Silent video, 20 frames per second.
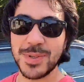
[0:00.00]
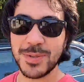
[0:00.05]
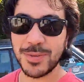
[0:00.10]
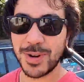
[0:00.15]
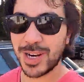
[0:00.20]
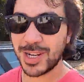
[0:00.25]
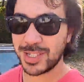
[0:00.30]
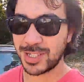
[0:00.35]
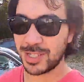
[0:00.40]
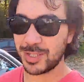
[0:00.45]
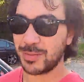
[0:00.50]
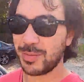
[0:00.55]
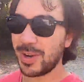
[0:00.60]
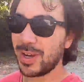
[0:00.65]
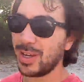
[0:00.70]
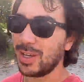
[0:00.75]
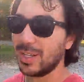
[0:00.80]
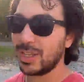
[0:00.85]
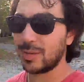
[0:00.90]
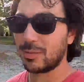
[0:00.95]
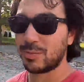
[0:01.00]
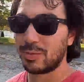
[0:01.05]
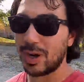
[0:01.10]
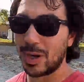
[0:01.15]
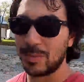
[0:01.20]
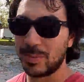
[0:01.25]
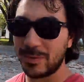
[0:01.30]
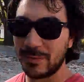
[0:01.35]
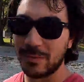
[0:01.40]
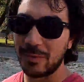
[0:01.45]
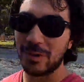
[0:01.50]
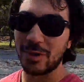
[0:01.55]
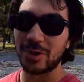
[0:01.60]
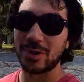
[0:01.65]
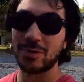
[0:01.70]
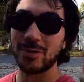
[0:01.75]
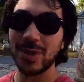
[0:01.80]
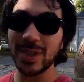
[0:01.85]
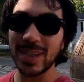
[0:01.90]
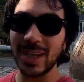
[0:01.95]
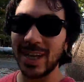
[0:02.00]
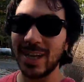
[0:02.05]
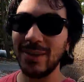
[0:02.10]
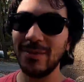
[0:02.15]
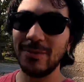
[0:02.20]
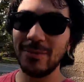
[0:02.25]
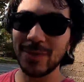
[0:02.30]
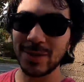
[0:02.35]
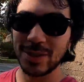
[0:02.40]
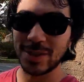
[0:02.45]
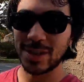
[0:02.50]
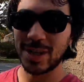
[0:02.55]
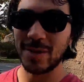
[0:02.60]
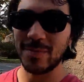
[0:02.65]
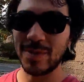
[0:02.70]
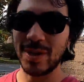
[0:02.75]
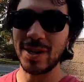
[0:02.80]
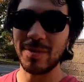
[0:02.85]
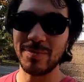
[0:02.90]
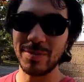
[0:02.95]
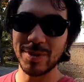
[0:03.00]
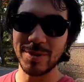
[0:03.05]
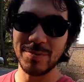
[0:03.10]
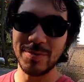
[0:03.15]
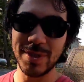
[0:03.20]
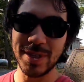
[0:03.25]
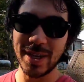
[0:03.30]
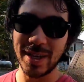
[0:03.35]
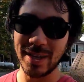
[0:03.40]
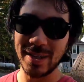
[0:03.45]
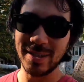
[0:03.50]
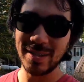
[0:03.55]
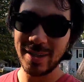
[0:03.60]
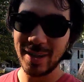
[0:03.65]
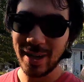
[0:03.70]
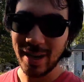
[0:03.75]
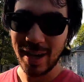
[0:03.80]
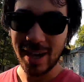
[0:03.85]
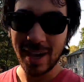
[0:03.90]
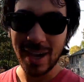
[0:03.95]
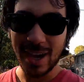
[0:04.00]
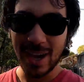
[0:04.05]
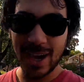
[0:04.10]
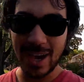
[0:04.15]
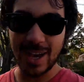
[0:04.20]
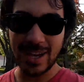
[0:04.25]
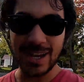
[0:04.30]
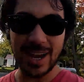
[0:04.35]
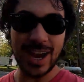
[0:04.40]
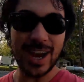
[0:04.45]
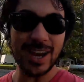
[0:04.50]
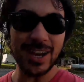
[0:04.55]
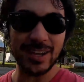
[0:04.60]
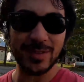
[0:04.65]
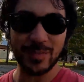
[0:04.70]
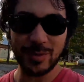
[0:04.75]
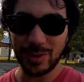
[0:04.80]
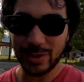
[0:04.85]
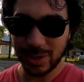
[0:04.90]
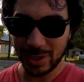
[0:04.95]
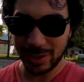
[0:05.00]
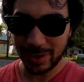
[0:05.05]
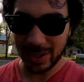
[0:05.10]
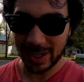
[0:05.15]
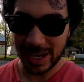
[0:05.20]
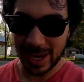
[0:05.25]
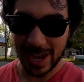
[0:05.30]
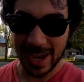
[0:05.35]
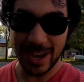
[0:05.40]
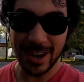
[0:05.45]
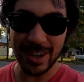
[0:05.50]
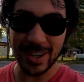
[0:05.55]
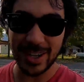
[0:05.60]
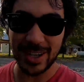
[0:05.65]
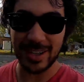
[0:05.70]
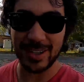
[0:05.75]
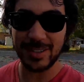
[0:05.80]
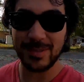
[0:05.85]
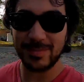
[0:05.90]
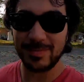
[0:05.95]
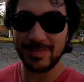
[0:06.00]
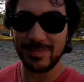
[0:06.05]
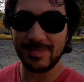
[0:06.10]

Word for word: to be washed as well and prepped for Gridlife, which is coming up this weekend. And I am going to go get a haircut.